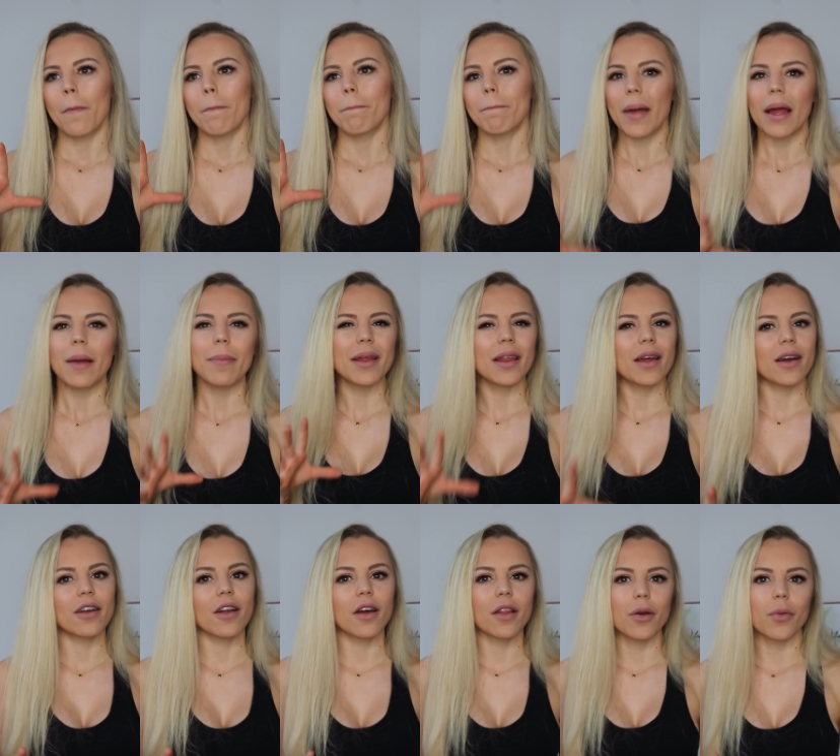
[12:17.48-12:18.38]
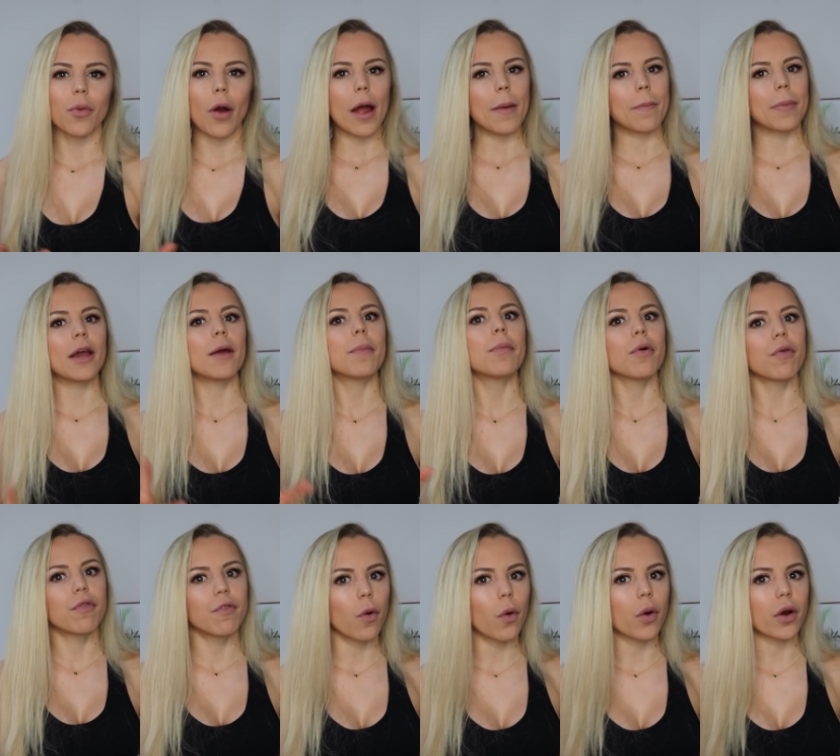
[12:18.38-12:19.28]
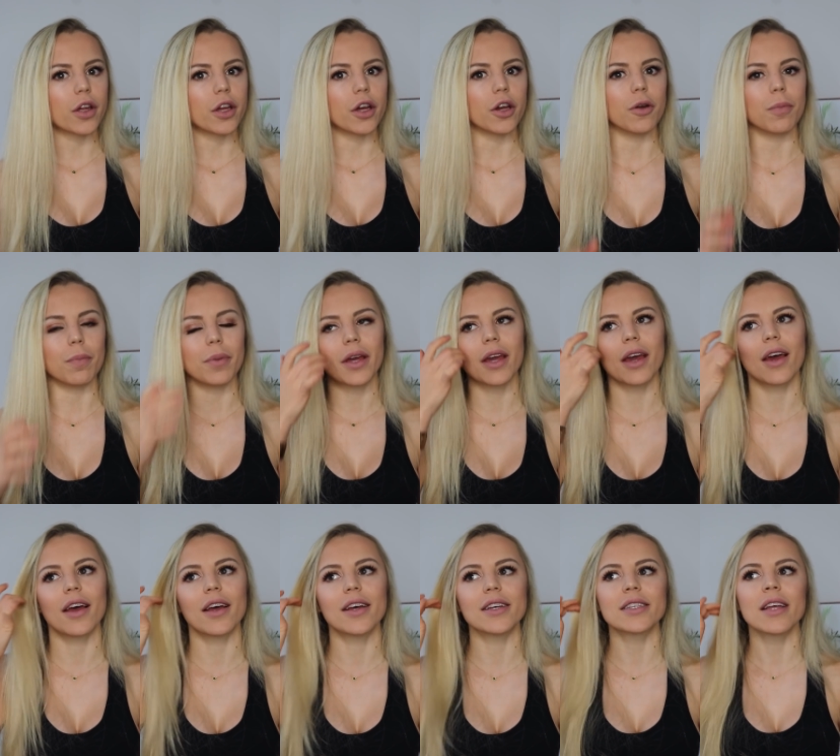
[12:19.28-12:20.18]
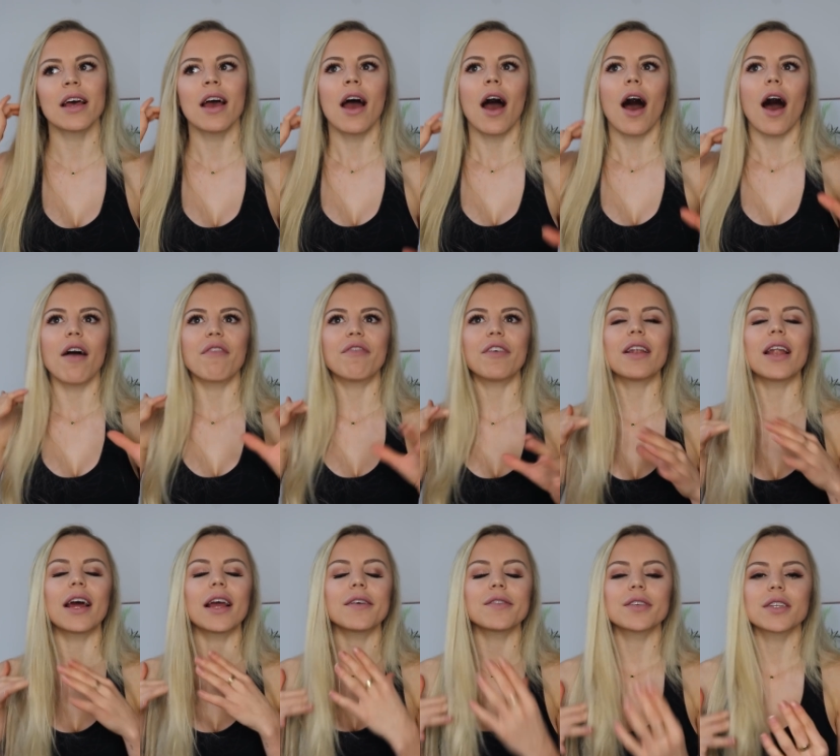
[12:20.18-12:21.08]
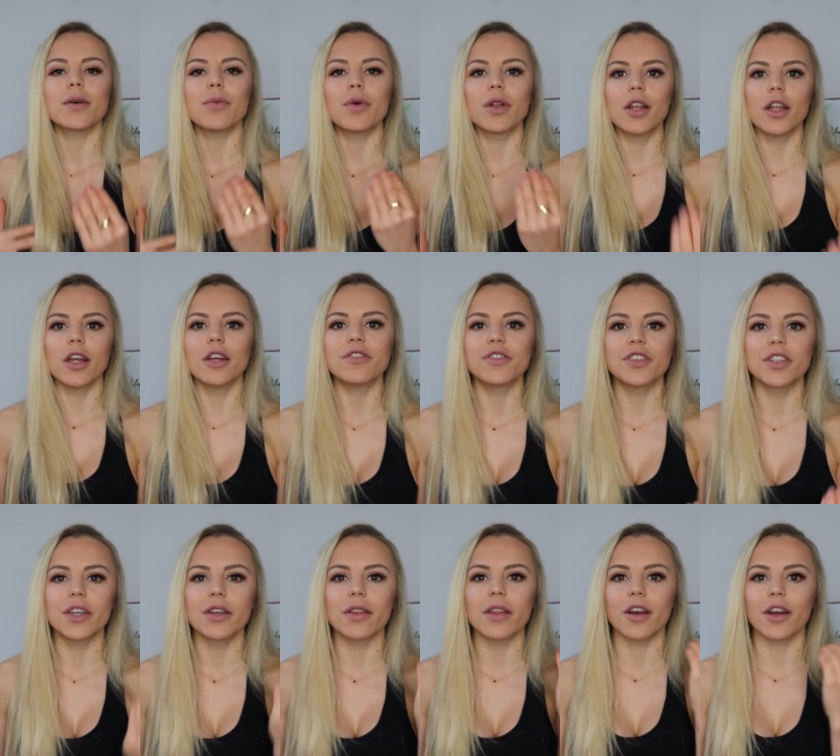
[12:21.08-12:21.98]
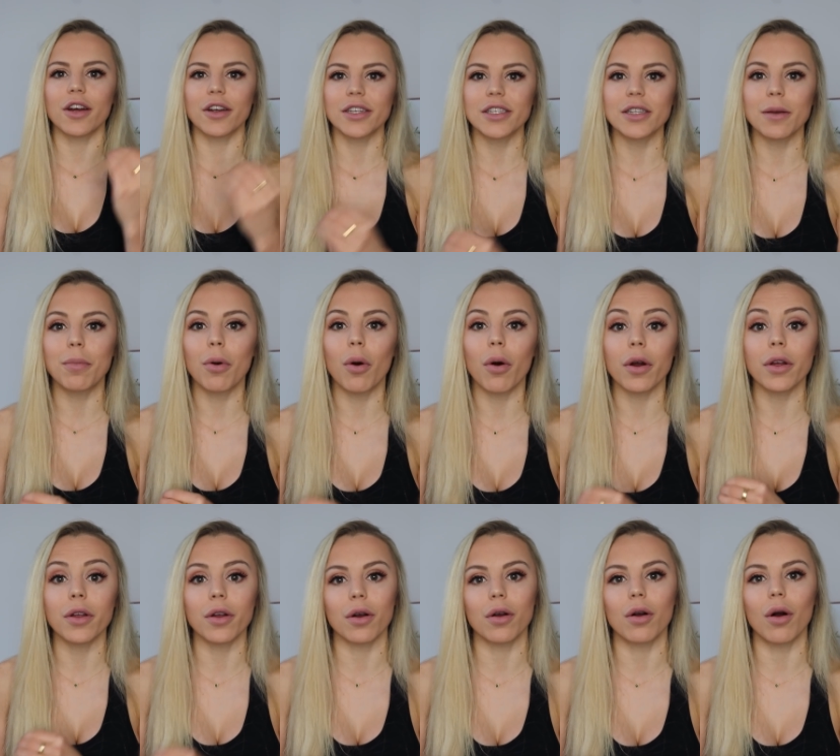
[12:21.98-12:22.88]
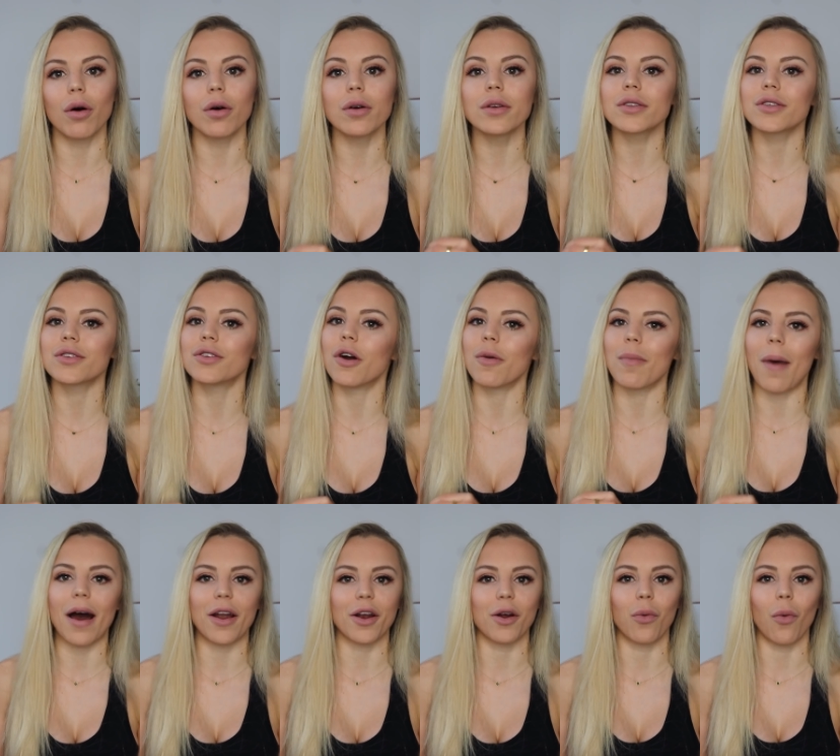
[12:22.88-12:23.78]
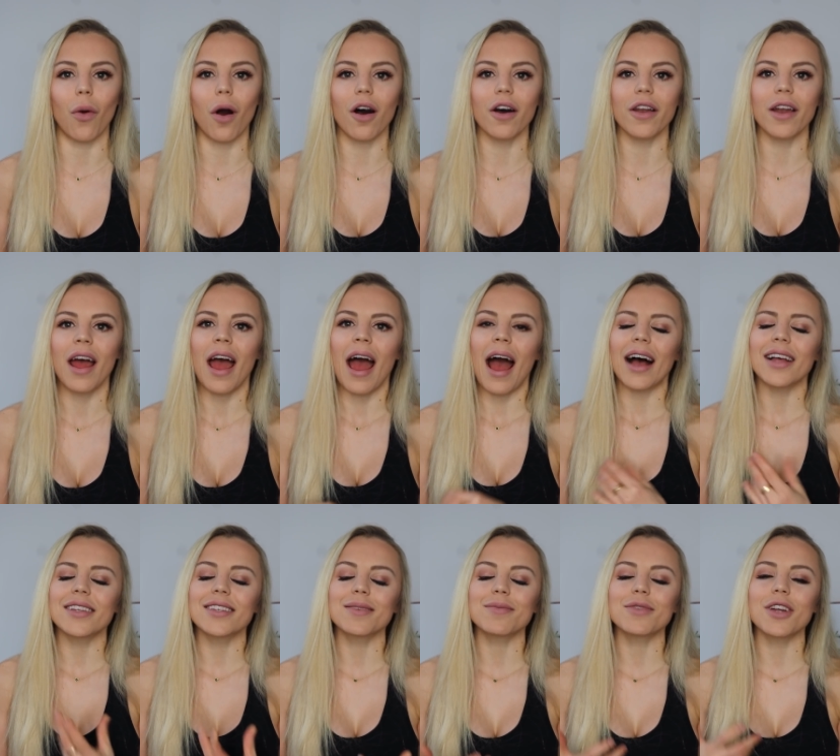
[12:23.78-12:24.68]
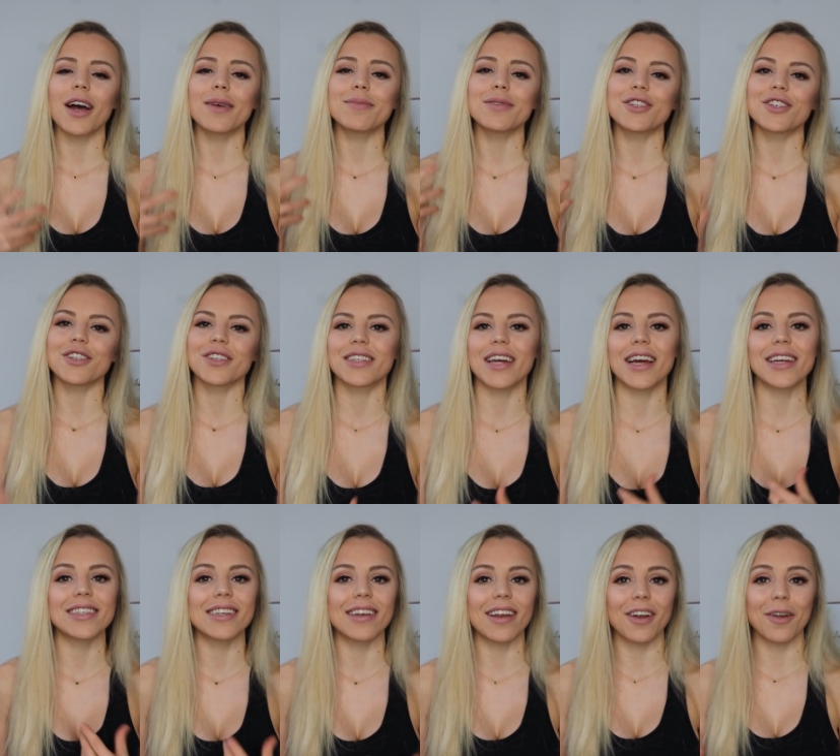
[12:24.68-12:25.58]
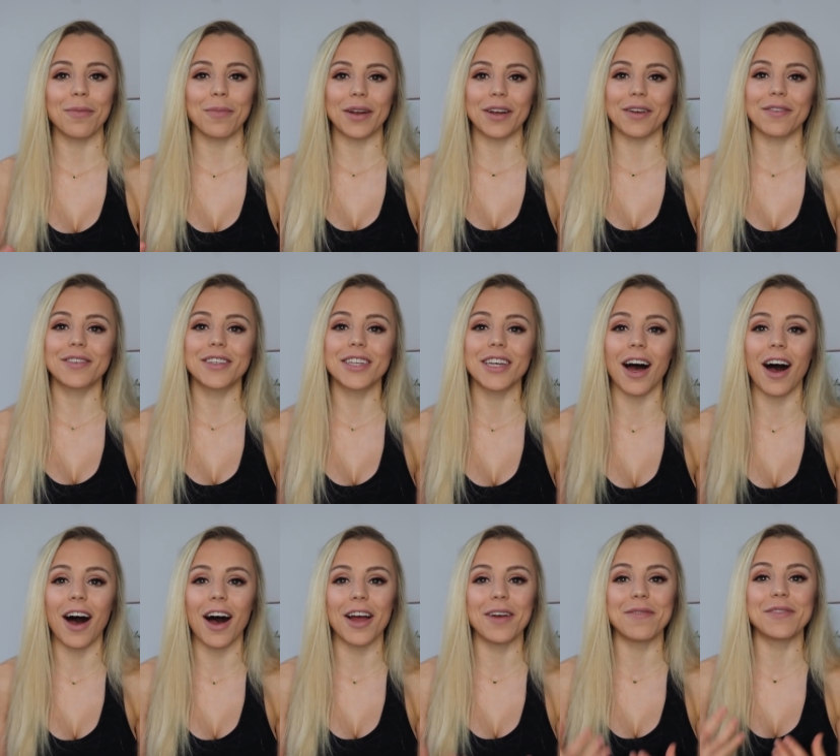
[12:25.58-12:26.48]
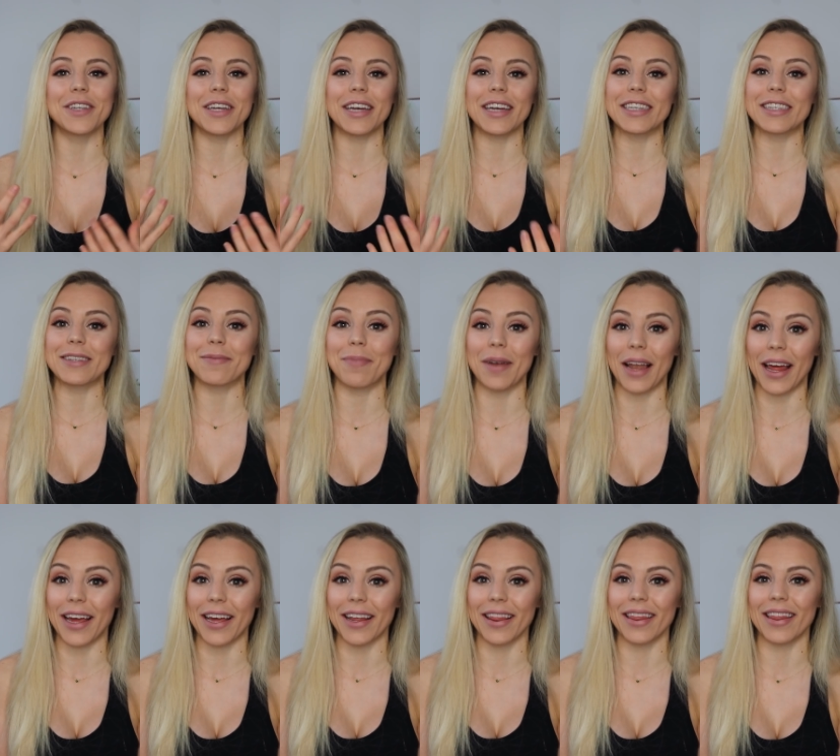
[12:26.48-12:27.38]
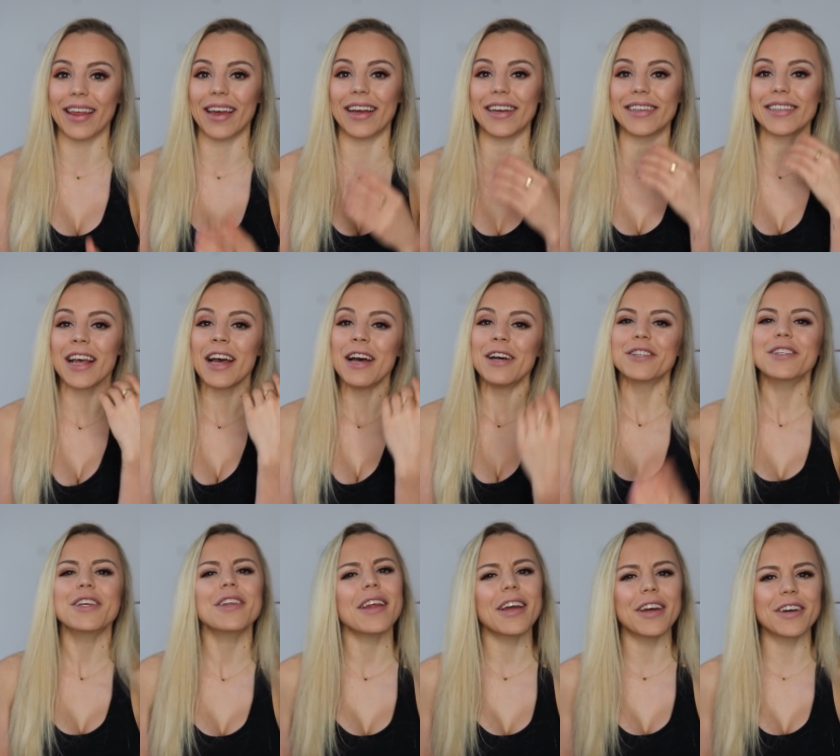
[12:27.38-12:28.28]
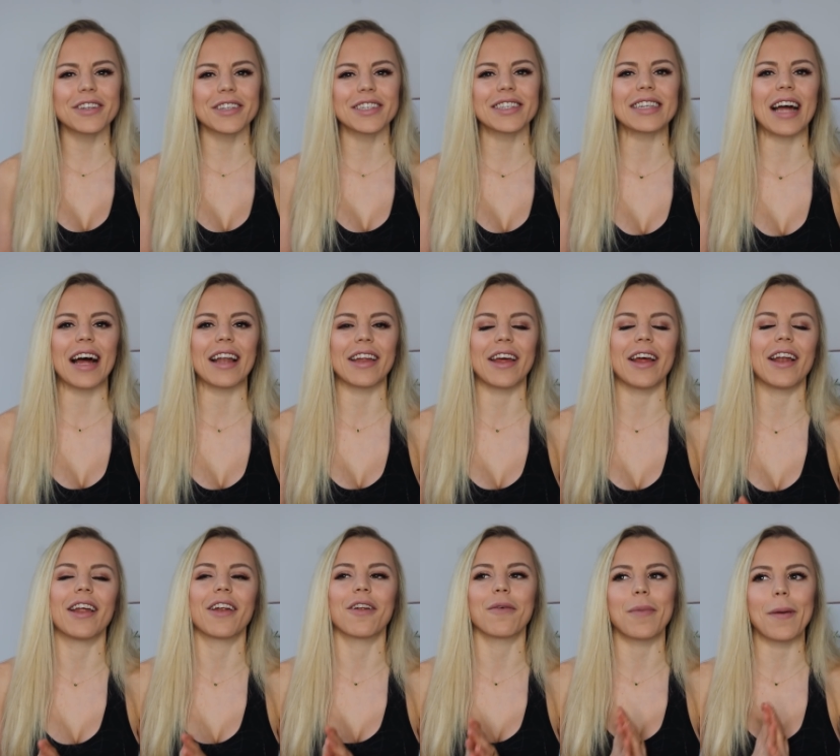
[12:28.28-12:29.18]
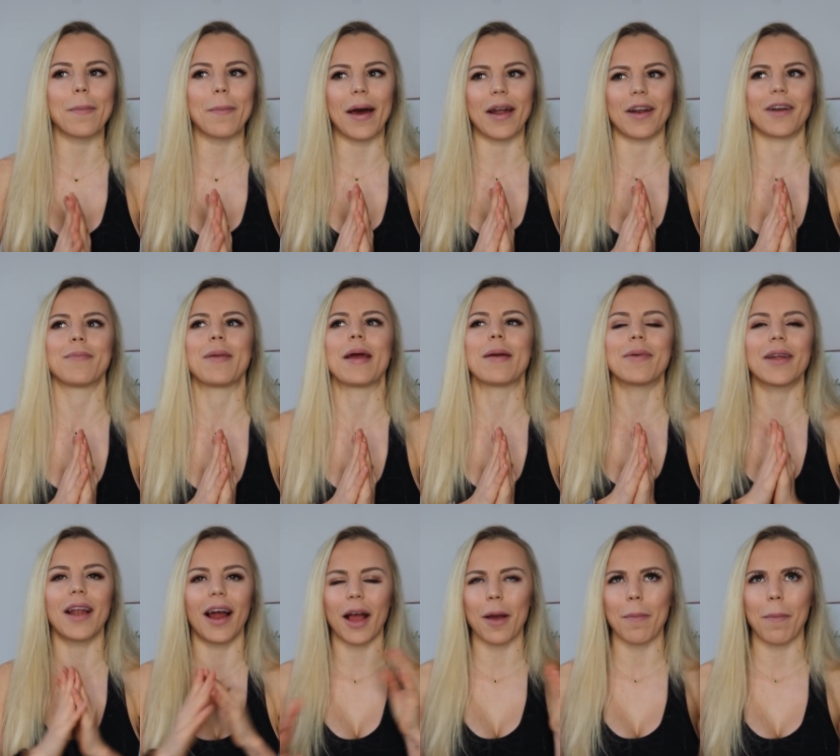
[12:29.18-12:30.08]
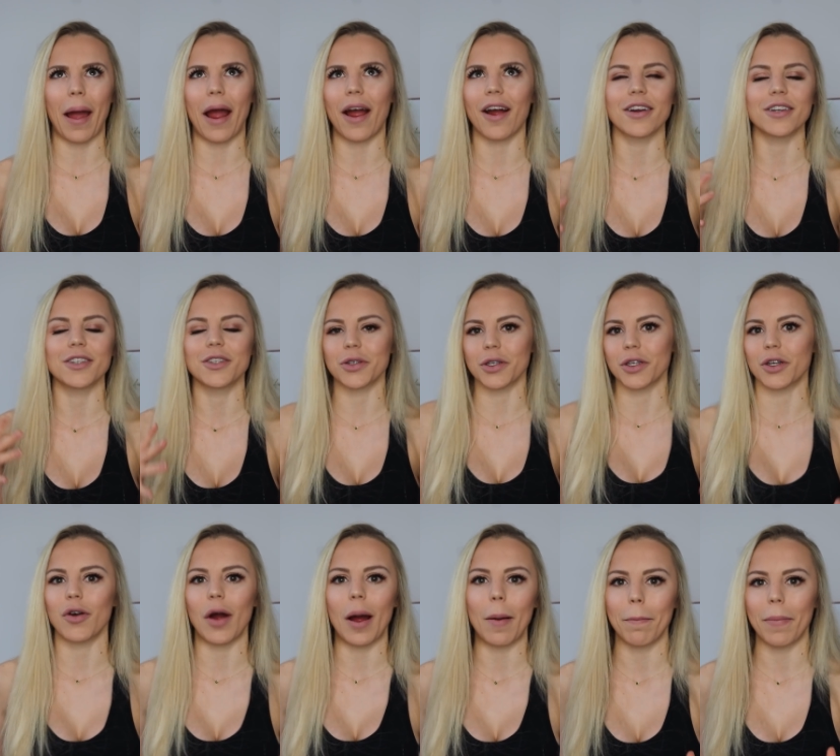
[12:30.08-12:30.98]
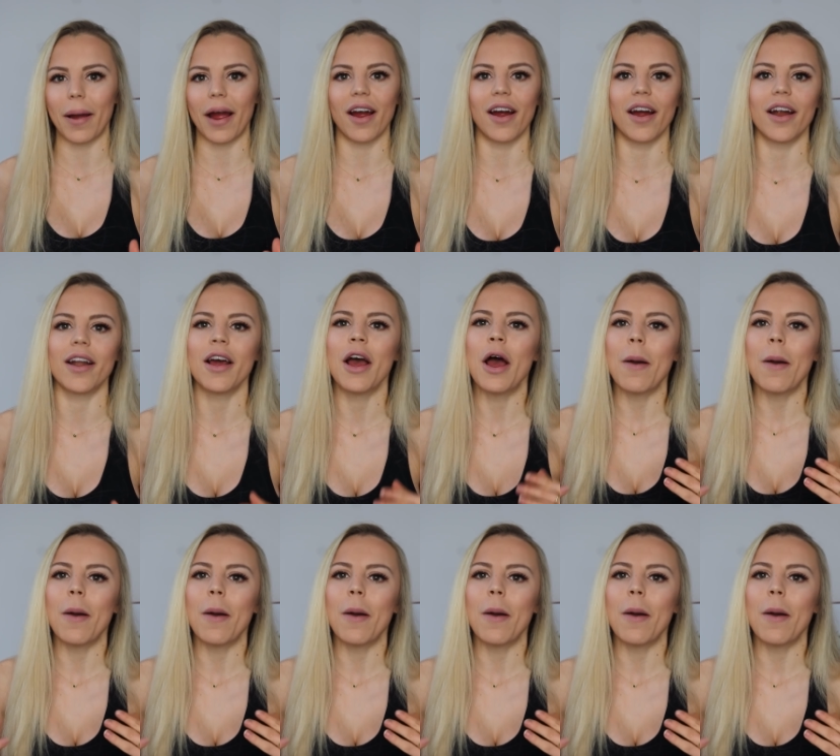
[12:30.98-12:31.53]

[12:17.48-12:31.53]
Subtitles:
maybe they're not the right people for you, because I feel like if someone loves you, they're going to support your goals no matter what. And sometimes it just takes a little bit of time to explain things so they understand it a little bit better, maybe like a parent or a grandparent.